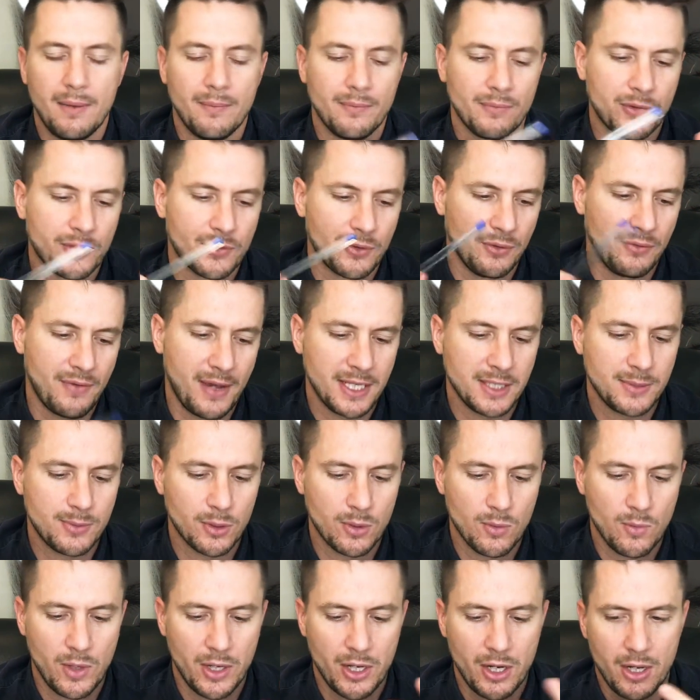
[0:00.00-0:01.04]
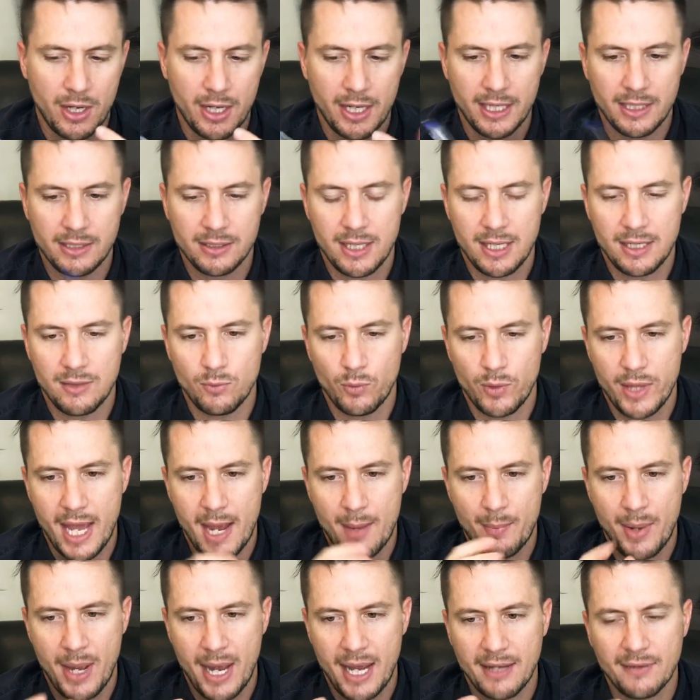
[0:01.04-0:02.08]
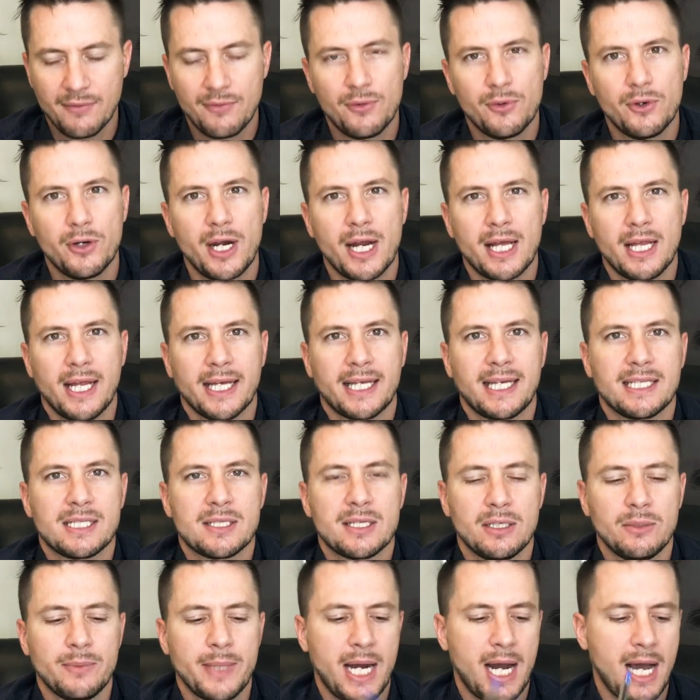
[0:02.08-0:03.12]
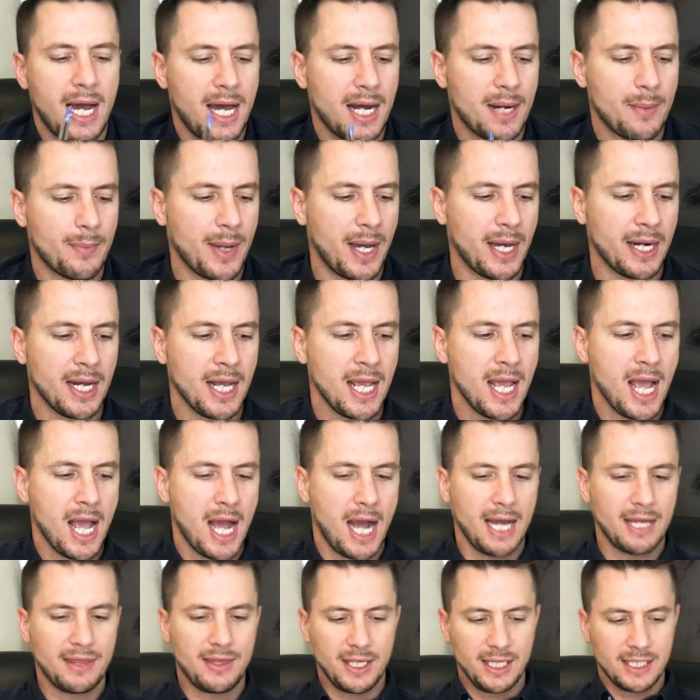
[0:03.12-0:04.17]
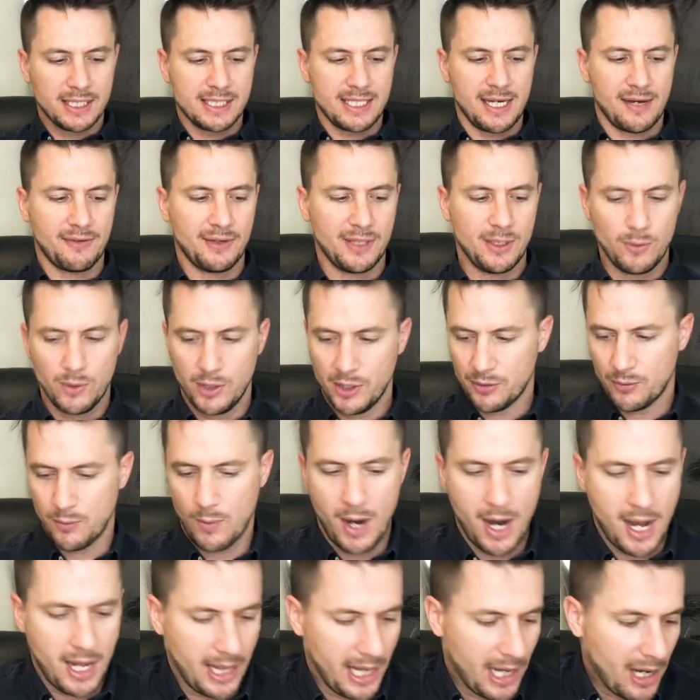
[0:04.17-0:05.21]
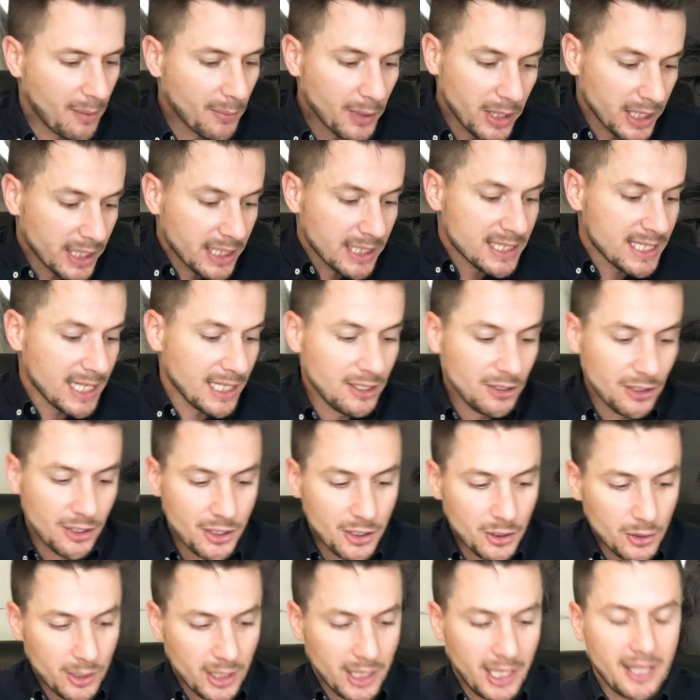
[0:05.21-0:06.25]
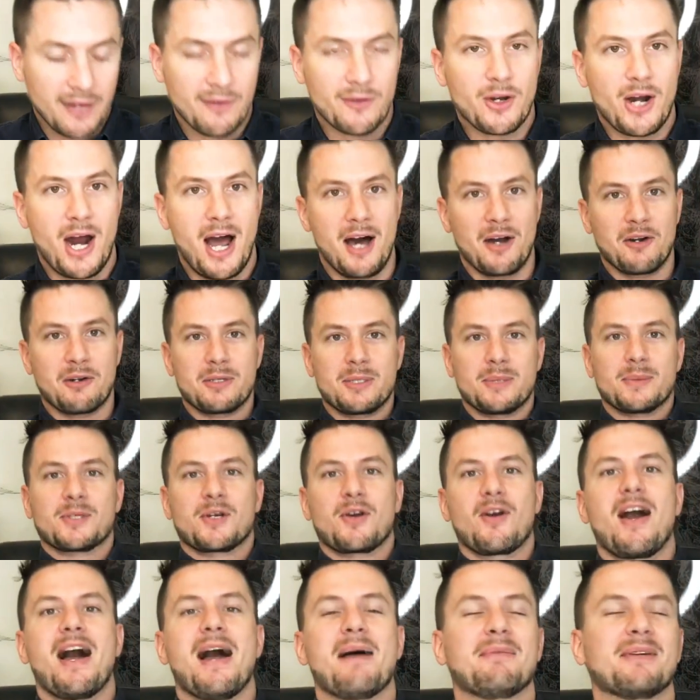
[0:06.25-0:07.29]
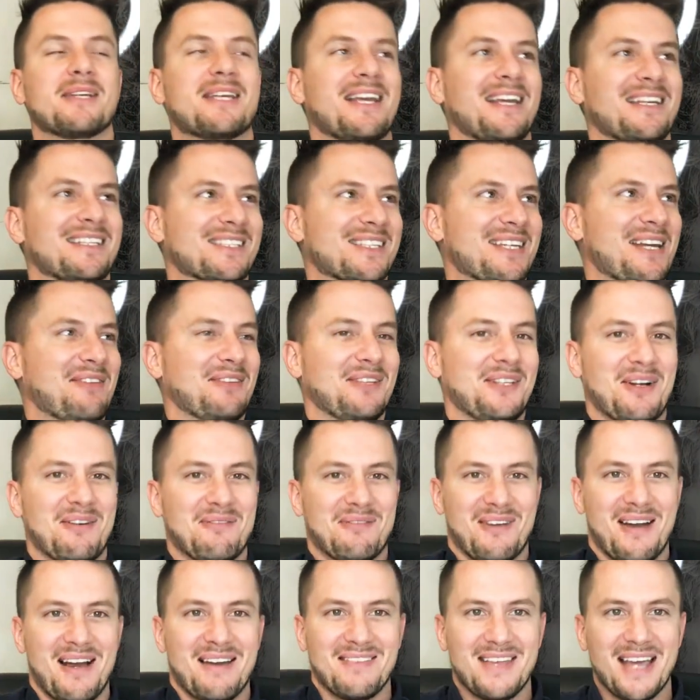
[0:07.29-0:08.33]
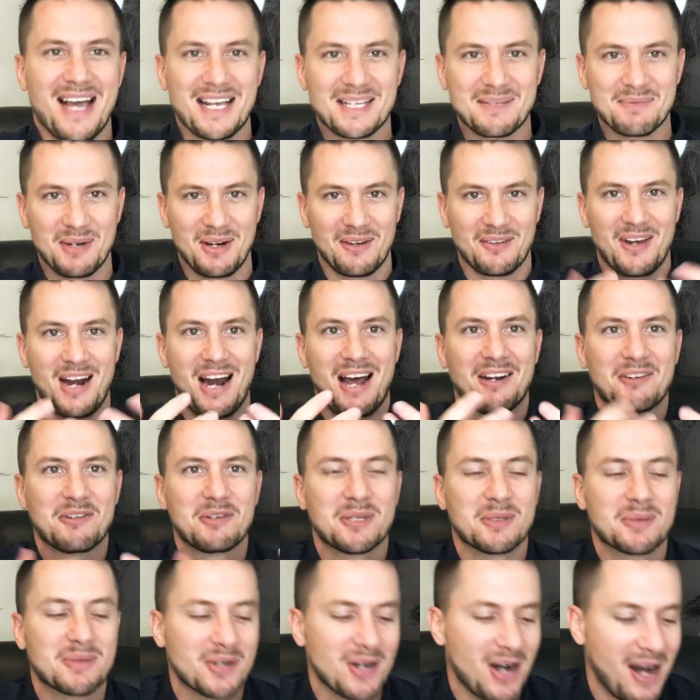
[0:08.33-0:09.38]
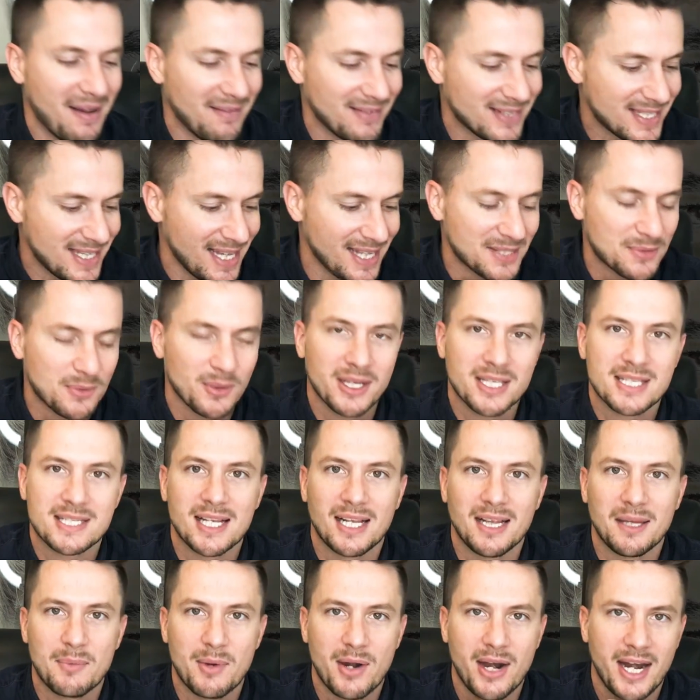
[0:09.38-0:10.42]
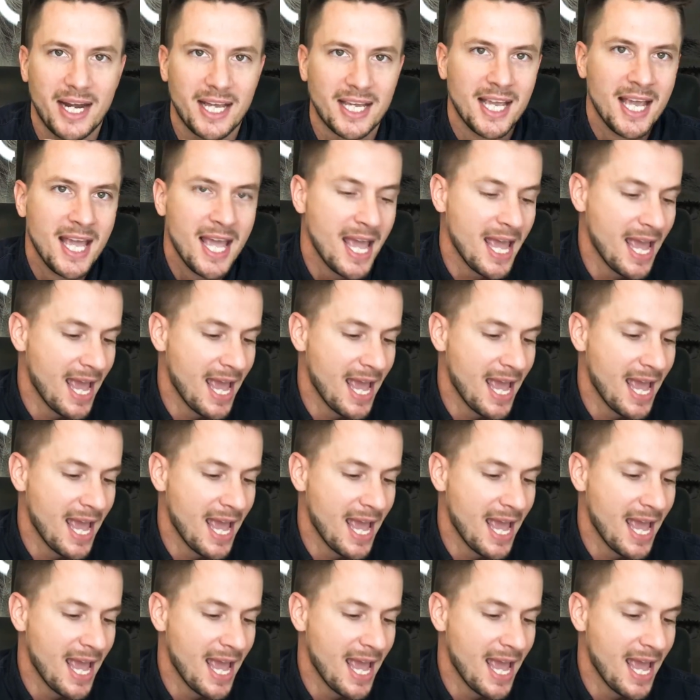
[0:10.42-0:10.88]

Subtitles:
through Facebook and whatnot and without paying for it, like, it's a little bit harder, but I think it's definitely worthwhile. And I'm going to continue to do it. Like, I've got 100 subscribers. It's definitely not 5,000, but I've got 100 subscribers. So that's worth celebrating.